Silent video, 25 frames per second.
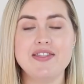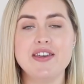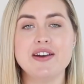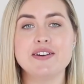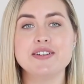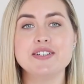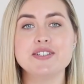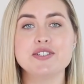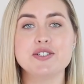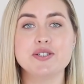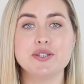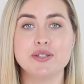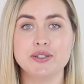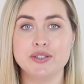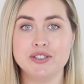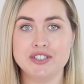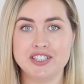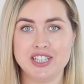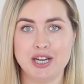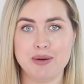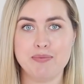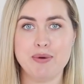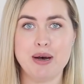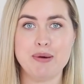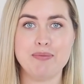There are two
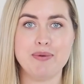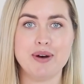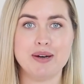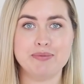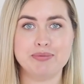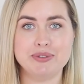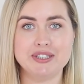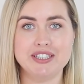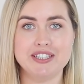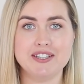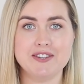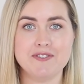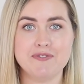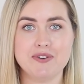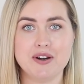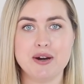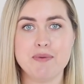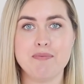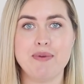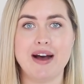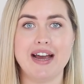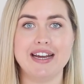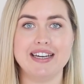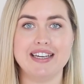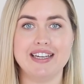top-up options for
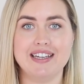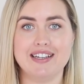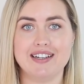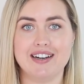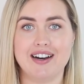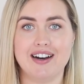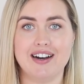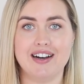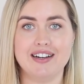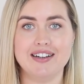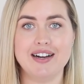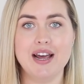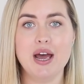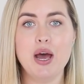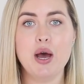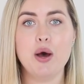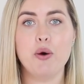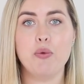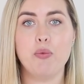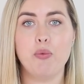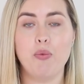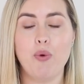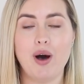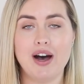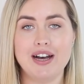a Mikey card,
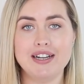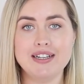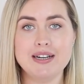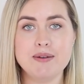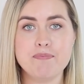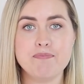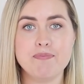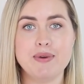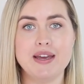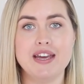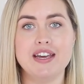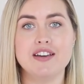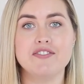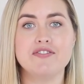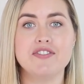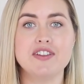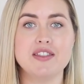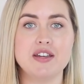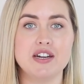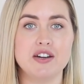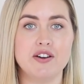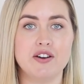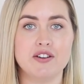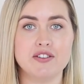one being for the